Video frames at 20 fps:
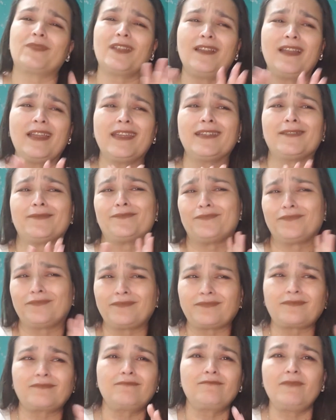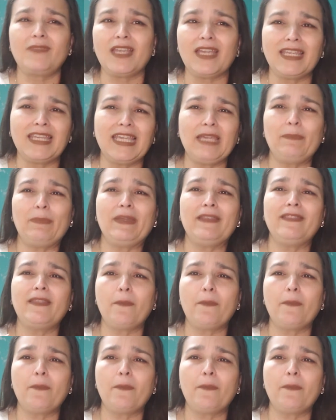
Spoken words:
Like, keeping